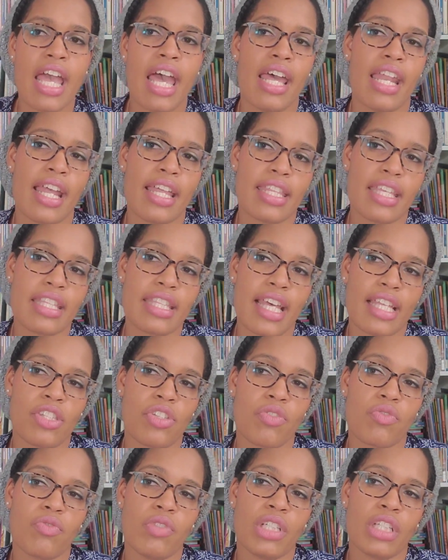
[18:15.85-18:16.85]
And I think that's
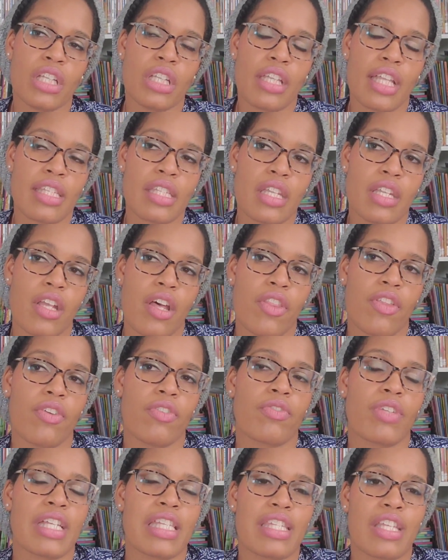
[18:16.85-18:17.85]
a really, that's another
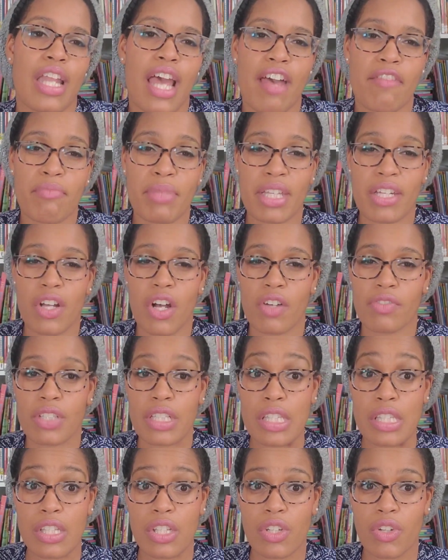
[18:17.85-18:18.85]
reason I've been off
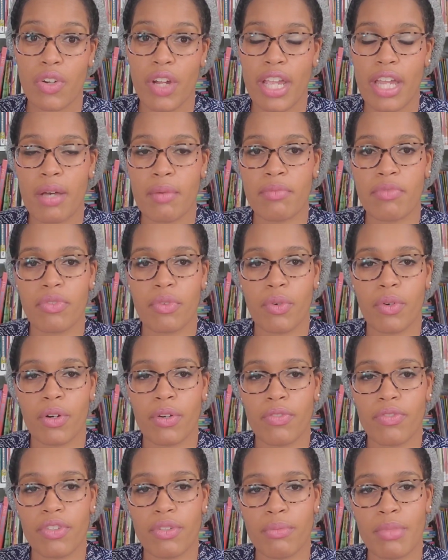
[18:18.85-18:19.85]
Instagram for a
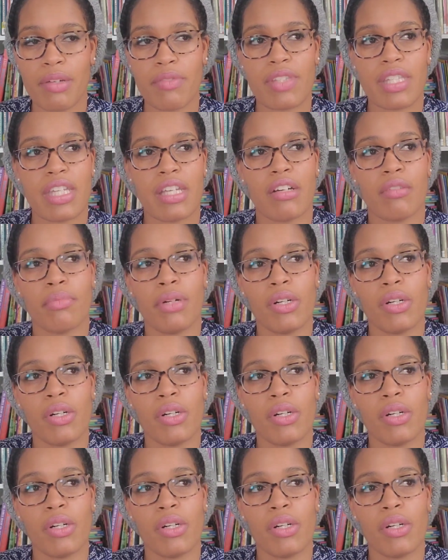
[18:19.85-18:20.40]
few months now,